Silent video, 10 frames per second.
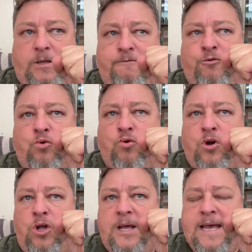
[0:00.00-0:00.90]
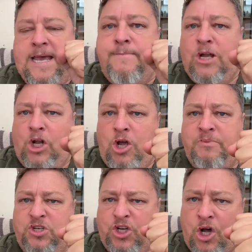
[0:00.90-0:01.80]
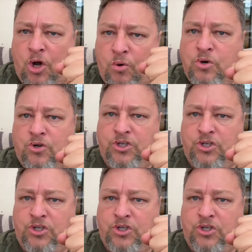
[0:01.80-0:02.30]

for haemoglobin to hold on